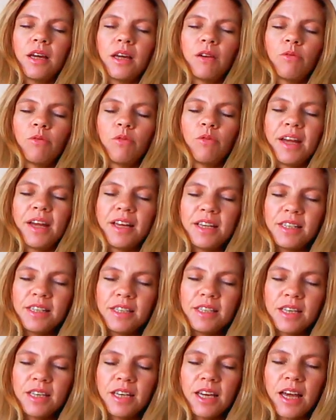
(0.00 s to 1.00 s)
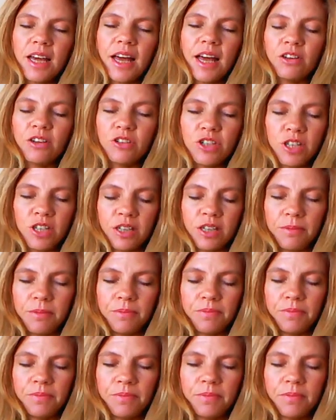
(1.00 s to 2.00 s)
raise the energy
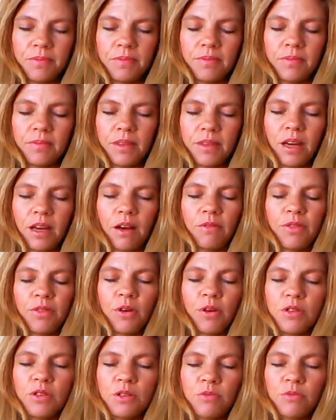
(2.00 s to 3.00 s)
of those